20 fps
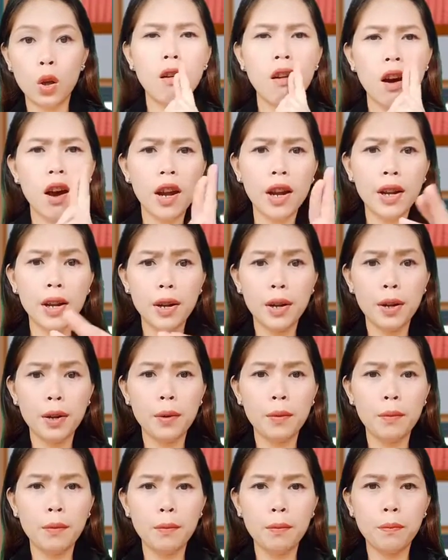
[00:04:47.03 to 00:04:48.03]
are made
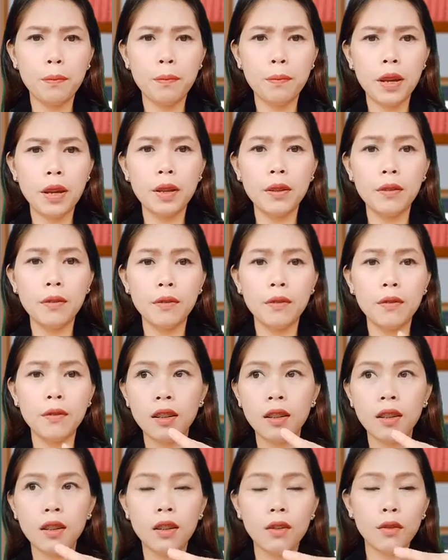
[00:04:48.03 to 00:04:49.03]
out of rice
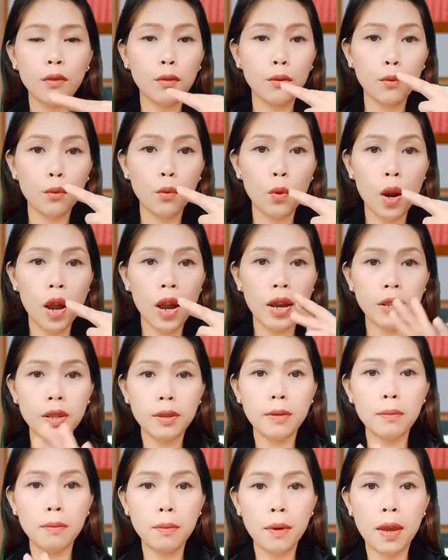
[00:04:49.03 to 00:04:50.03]
paper
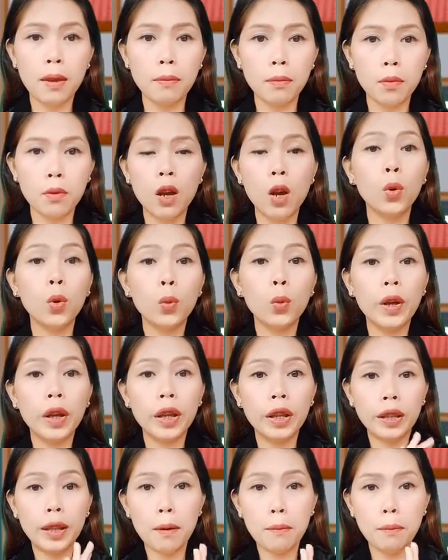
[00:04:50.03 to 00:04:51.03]
with a bamboo
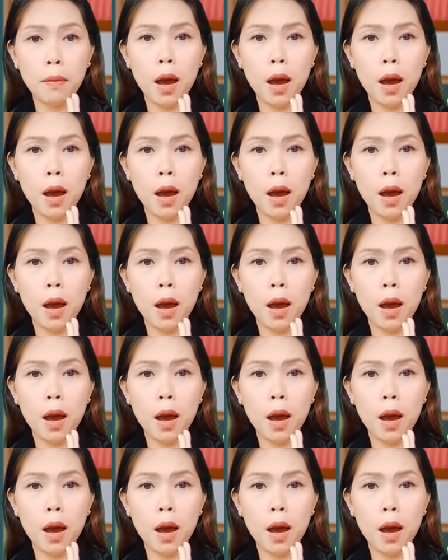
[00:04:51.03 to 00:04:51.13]
frame,